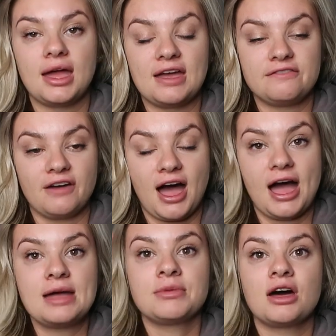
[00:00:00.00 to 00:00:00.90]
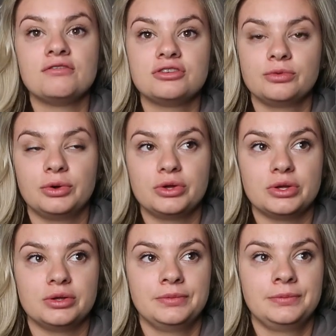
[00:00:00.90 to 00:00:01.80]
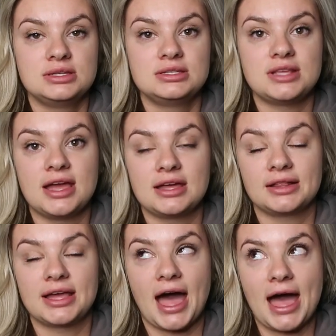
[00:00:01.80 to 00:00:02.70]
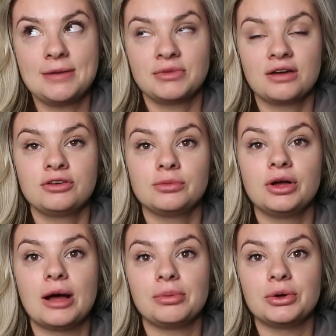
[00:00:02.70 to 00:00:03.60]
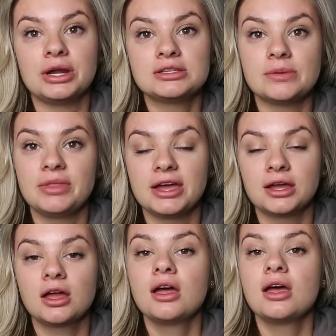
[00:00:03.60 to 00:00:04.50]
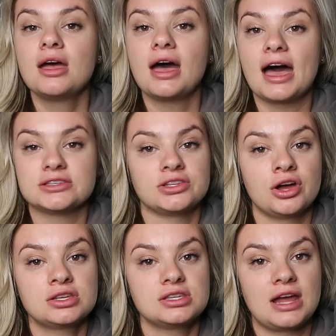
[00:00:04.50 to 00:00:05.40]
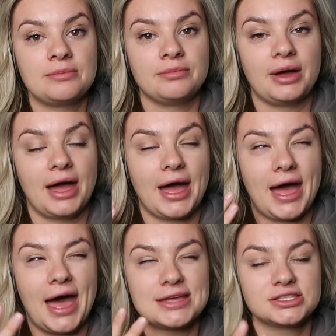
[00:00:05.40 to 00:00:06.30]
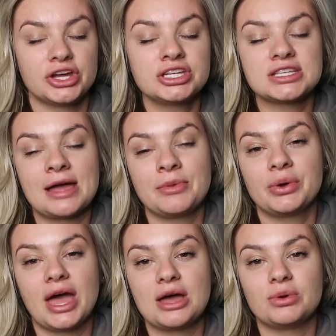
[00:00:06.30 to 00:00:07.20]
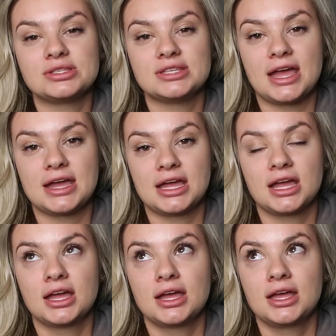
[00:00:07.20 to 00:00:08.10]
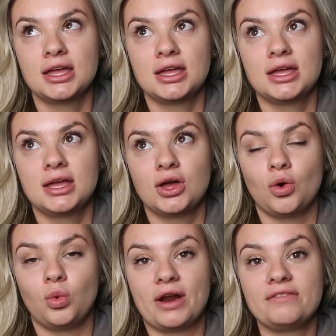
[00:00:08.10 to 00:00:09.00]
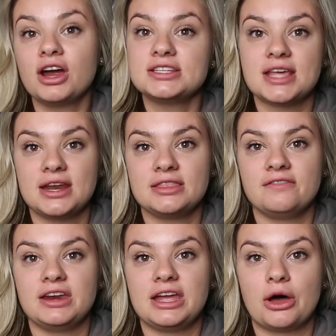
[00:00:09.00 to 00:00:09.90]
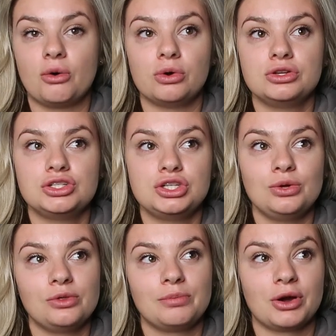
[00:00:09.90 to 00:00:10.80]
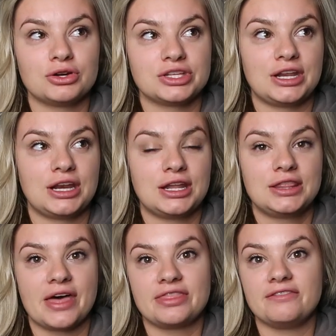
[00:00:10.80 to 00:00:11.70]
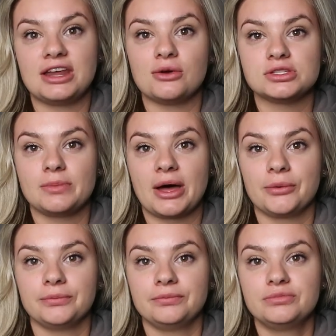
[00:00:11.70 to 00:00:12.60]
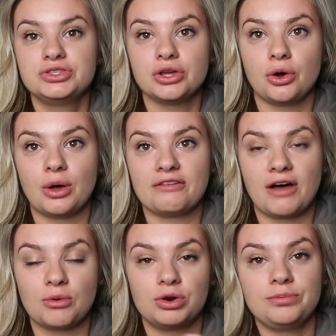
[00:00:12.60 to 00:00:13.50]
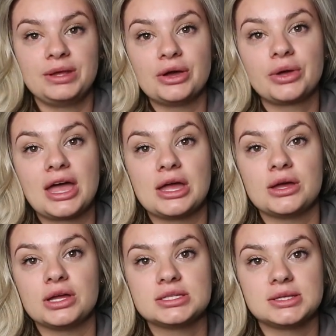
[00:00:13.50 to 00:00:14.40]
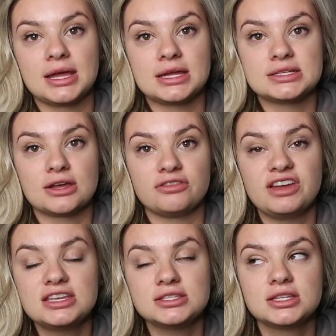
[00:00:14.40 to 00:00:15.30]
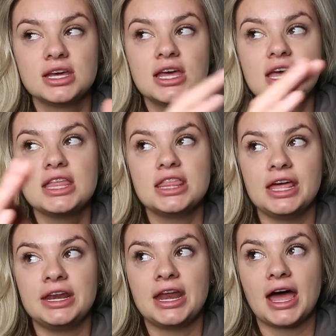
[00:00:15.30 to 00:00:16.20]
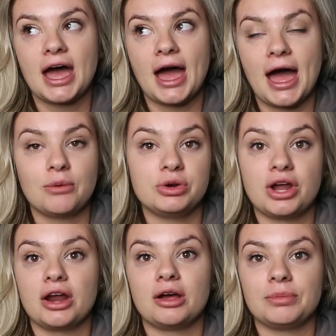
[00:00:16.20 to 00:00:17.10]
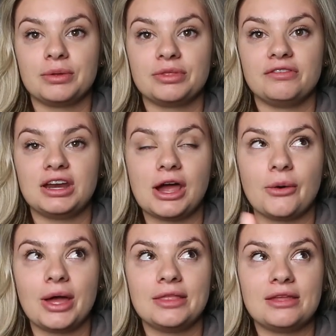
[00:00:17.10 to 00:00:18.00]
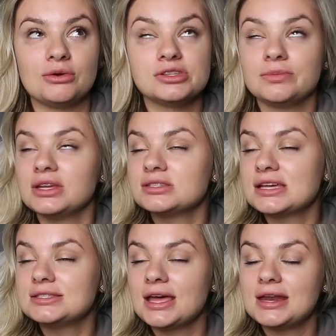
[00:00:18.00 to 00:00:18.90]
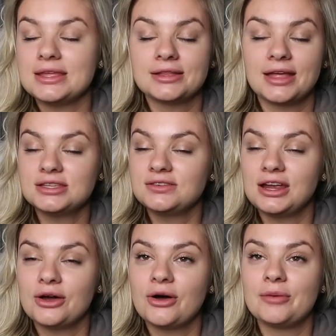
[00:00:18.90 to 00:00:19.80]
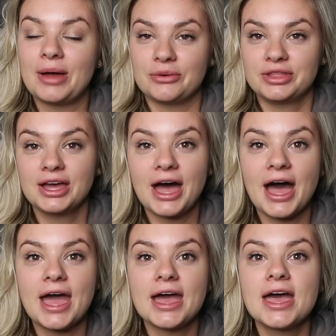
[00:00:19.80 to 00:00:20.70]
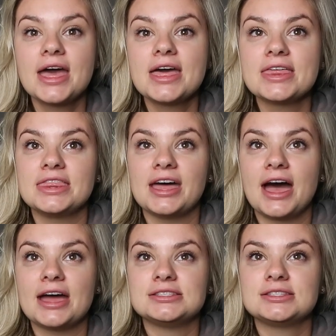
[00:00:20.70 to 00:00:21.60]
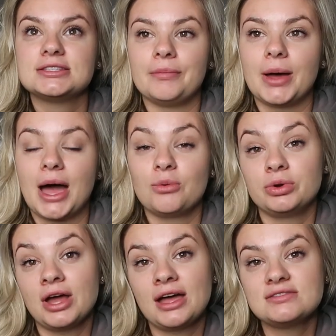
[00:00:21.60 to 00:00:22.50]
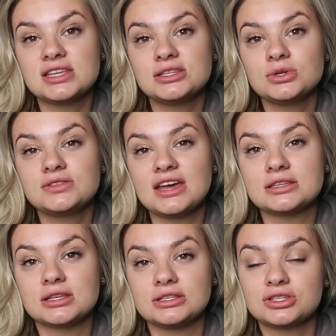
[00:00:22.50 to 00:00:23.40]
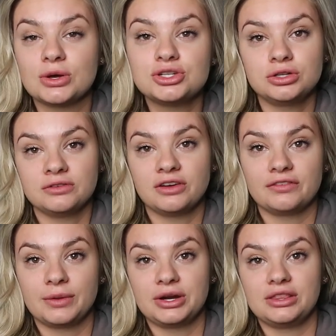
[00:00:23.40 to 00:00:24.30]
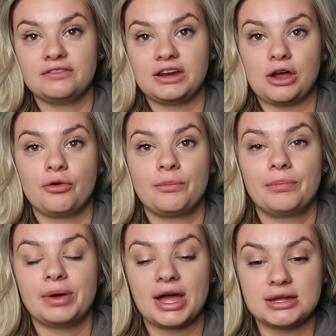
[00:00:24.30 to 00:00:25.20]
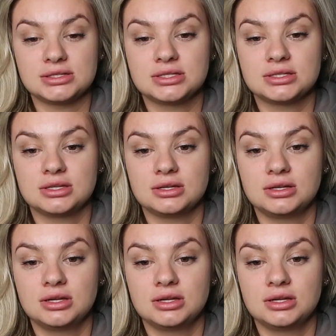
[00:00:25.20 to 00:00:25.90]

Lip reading: if I'm comfortable saying, I'm comfortable uploading something, as long as I'm okay with saying whatever I said in the video to the person that the video is about. So if I wouldn't be okay saying it to their face, then I would not upload the video. And there were some things I said in the last video about the guy that I would not have said to his face, and so I shouldn't have uploaded the video, but